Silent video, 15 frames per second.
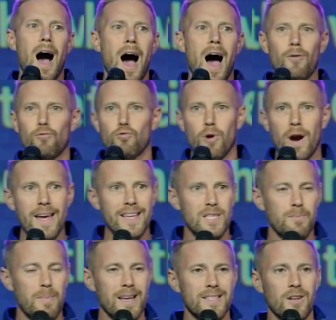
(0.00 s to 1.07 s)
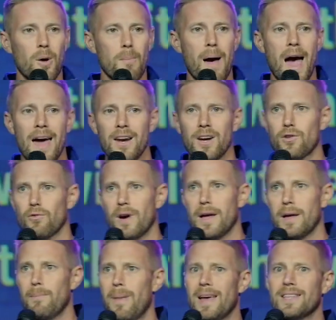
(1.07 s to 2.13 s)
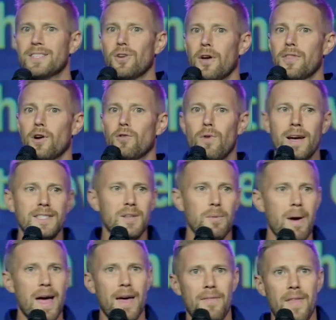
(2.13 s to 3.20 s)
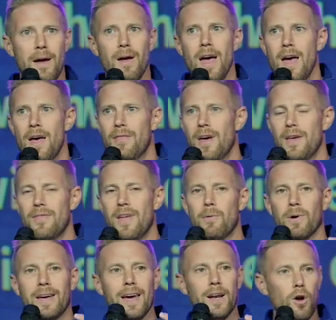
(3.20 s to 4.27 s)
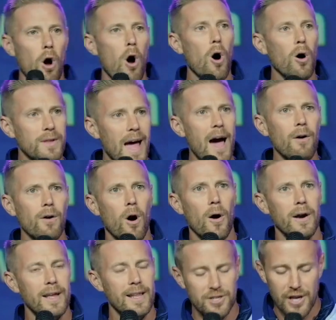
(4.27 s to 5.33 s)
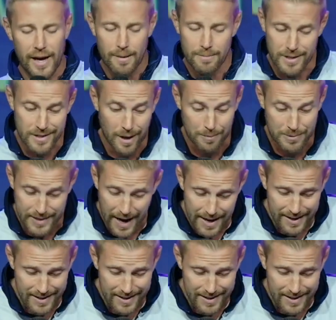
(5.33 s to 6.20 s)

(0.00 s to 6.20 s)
race, based on pedigree, based on their resume. And they were getting called out on it. And James is upset. He